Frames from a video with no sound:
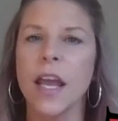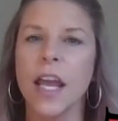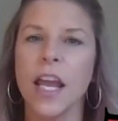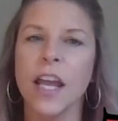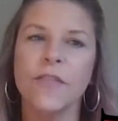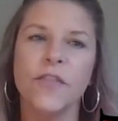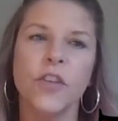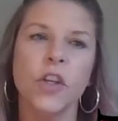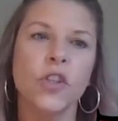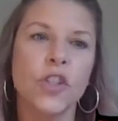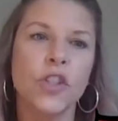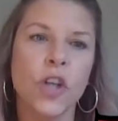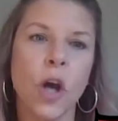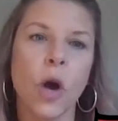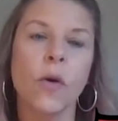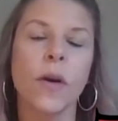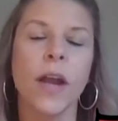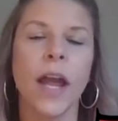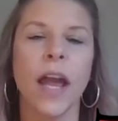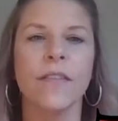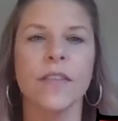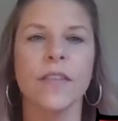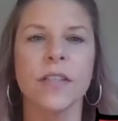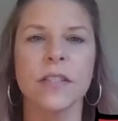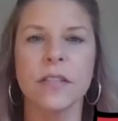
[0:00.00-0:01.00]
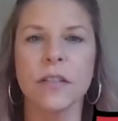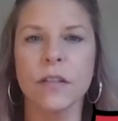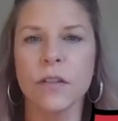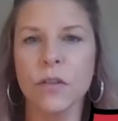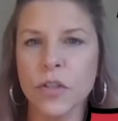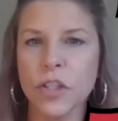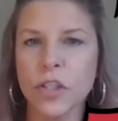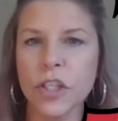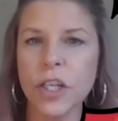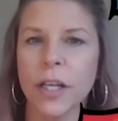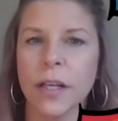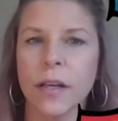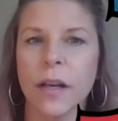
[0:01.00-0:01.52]
If you don't have a
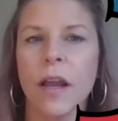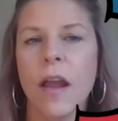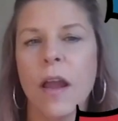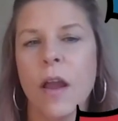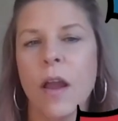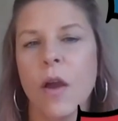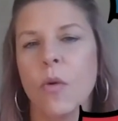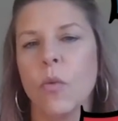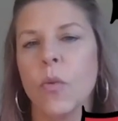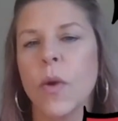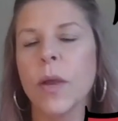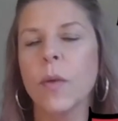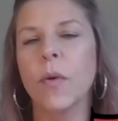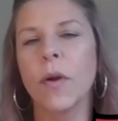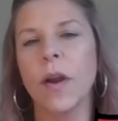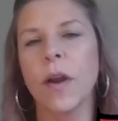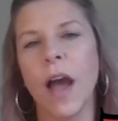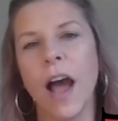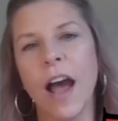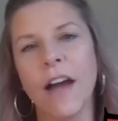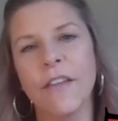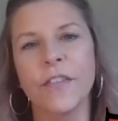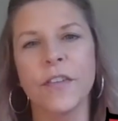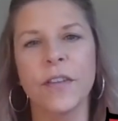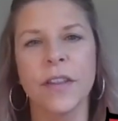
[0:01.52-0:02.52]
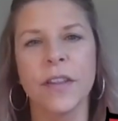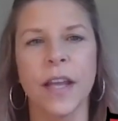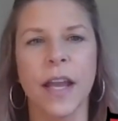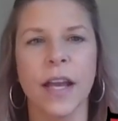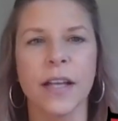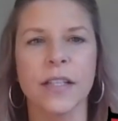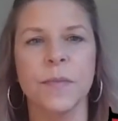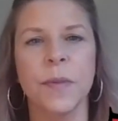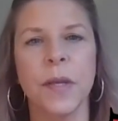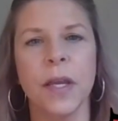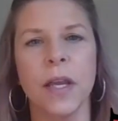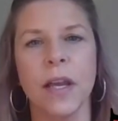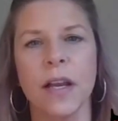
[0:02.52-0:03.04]
solution, we would offer the
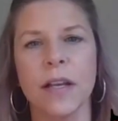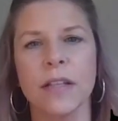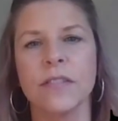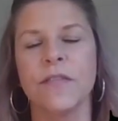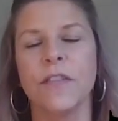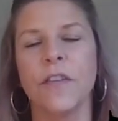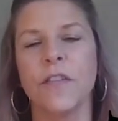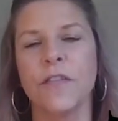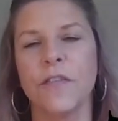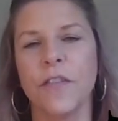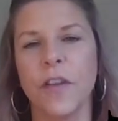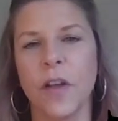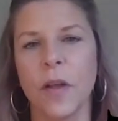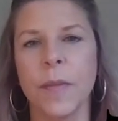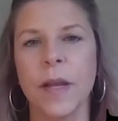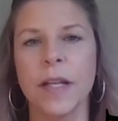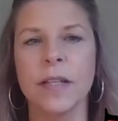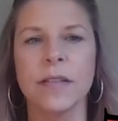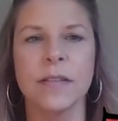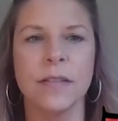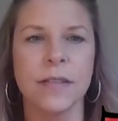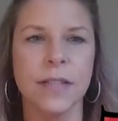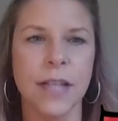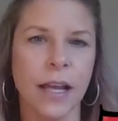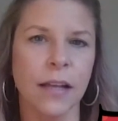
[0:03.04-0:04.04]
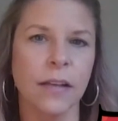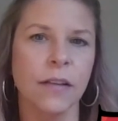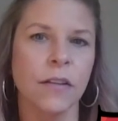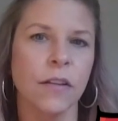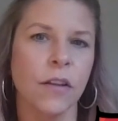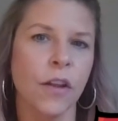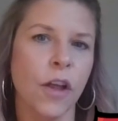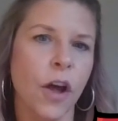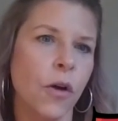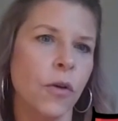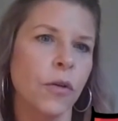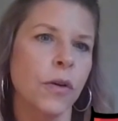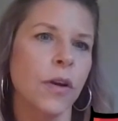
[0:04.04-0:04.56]
SPS fulfillment
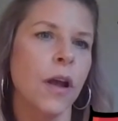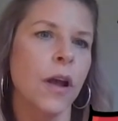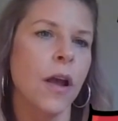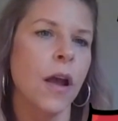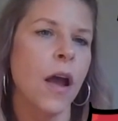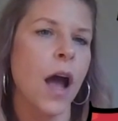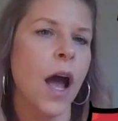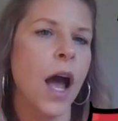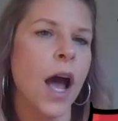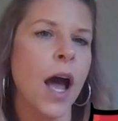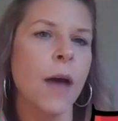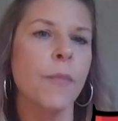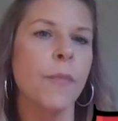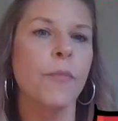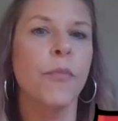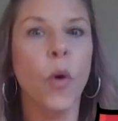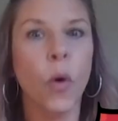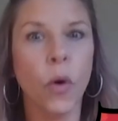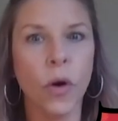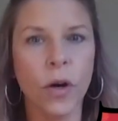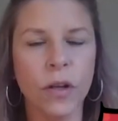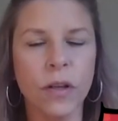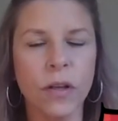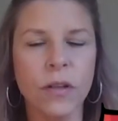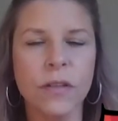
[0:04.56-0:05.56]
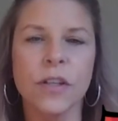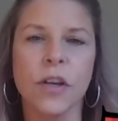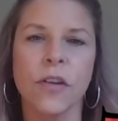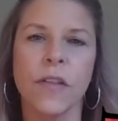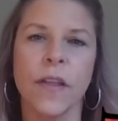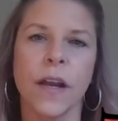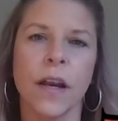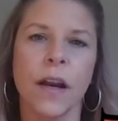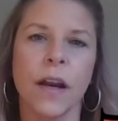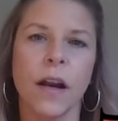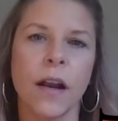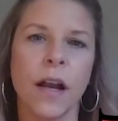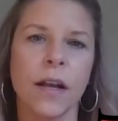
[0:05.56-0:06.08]
standalone portal so
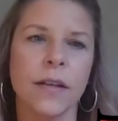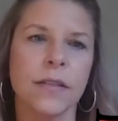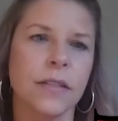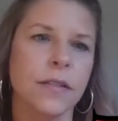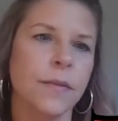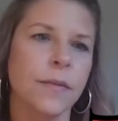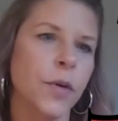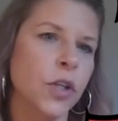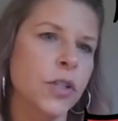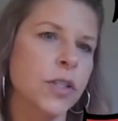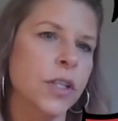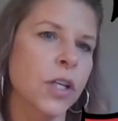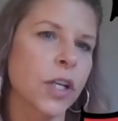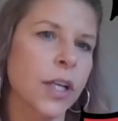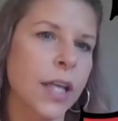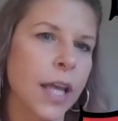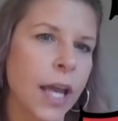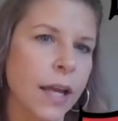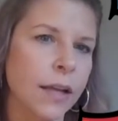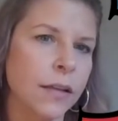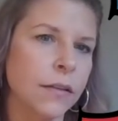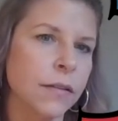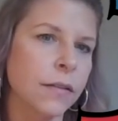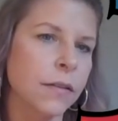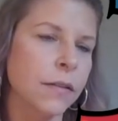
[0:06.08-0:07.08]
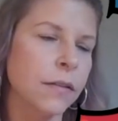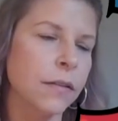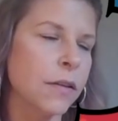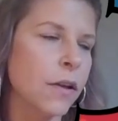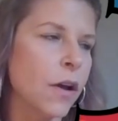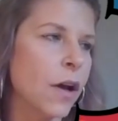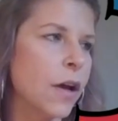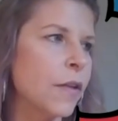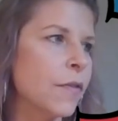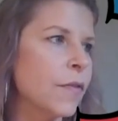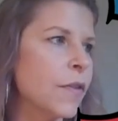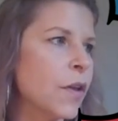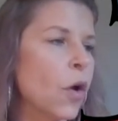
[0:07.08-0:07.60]
that our customers could get
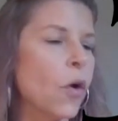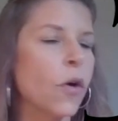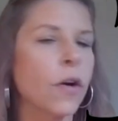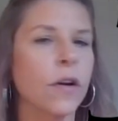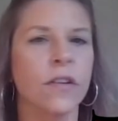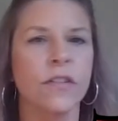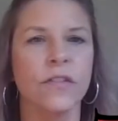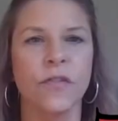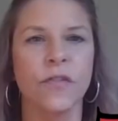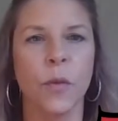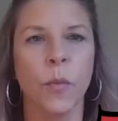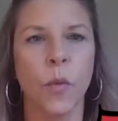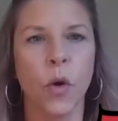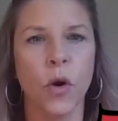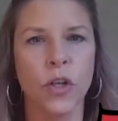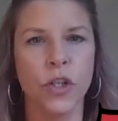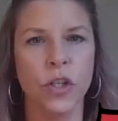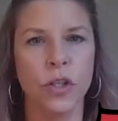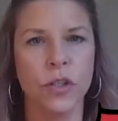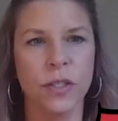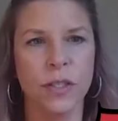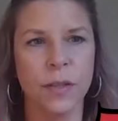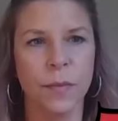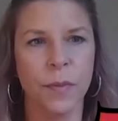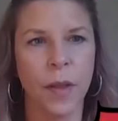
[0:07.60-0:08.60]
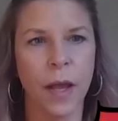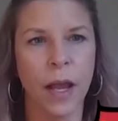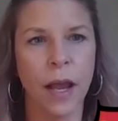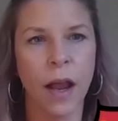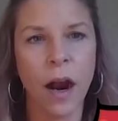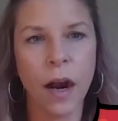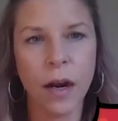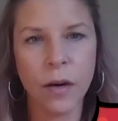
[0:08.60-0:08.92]
the orders from Orchard Supply